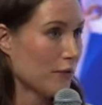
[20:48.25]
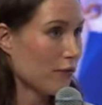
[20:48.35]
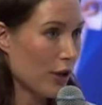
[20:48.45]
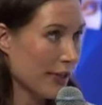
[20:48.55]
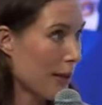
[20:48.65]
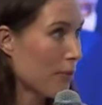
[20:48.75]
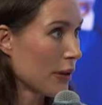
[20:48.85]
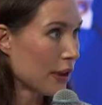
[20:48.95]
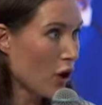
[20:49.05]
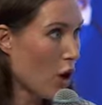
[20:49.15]
For example,
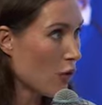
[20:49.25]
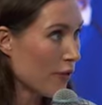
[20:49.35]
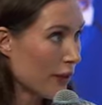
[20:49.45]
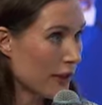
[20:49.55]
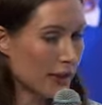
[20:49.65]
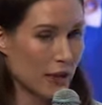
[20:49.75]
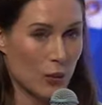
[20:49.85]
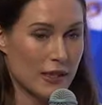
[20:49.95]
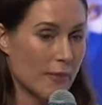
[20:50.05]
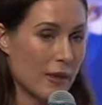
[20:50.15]
in COVID, it
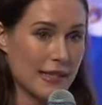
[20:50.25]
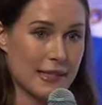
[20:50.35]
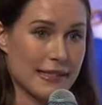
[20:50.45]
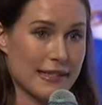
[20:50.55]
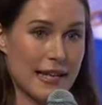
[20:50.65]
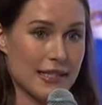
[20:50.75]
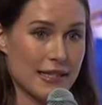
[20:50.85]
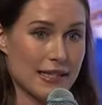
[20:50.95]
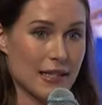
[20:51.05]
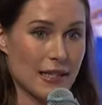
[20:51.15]
was a big
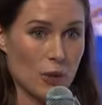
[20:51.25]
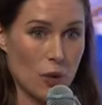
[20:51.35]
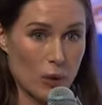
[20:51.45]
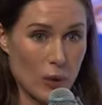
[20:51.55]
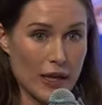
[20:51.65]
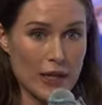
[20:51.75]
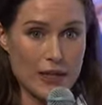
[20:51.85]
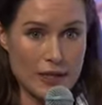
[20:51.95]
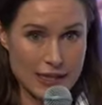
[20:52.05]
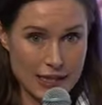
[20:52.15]
success when we
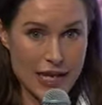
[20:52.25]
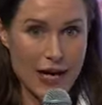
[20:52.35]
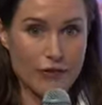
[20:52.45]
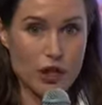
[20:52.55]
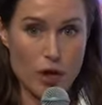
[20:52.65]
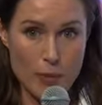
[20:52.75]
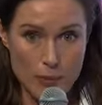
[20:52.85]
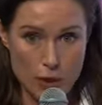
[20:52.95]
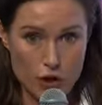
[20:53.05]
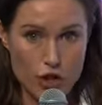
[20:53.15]
did have the common
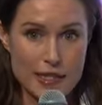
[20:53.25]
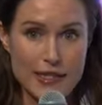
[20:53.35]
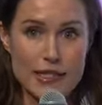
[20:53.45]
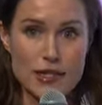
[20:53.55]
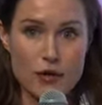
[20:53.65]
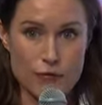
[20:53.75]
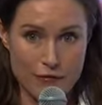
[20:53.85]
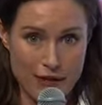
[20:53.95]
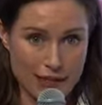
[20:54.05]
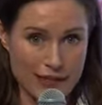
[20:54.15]
purchases of the
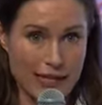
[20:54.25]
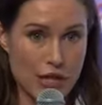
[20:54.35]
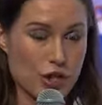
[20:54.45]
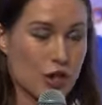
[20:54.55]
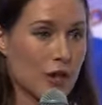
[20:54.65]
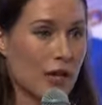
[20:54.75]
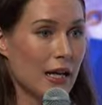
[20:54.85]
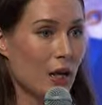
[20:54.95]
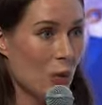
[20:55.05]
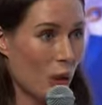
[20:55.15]
vaccination,
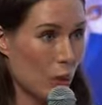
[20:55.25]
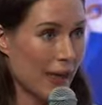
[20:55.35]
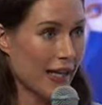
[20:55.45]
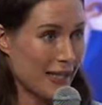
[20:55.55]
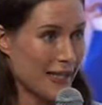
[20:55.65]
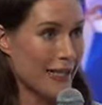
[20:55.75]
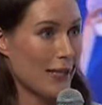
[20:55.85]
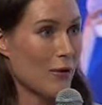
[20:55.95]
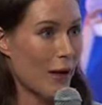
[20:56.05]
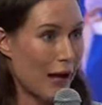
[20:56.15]
when we
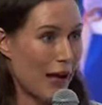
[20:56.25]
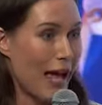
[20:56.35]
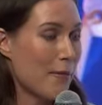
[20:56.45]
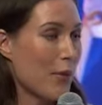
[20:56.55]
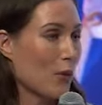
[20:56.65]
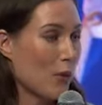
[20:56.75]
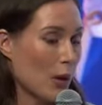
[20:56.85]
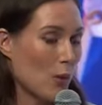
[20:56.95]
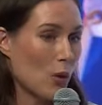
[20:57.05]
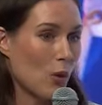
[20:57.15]

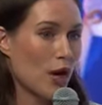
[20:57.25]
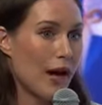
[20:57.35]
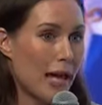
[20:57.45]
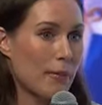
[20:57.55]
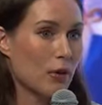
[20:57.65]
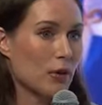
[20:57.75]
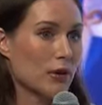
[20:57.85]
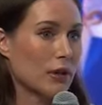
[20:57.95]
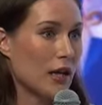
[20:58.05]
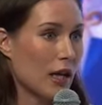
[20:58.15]
were
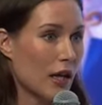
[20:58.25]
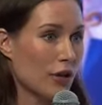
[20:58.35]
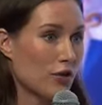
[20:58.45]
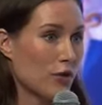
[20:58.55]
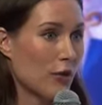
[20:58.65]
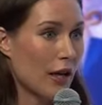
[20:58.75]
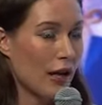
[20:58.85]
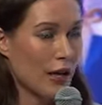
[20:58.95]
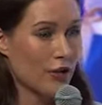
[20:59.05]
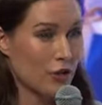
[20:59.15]
able to
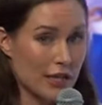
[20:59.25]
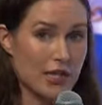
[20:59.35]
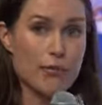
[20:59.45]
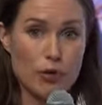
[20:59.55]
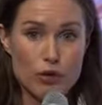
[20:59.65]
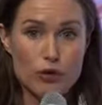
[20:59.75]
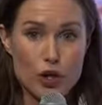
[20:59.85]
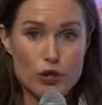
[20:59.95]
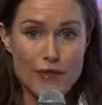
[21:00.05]
distribute those